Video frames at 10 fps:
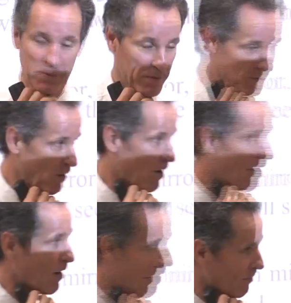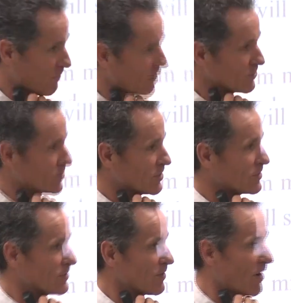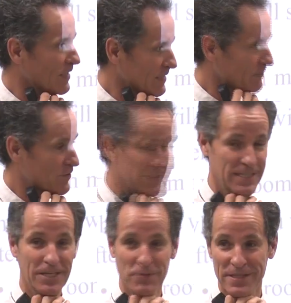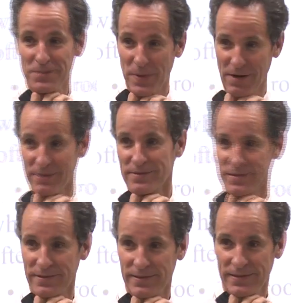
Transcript: We were at Falls Church, Arlington, Virginia, with his parents.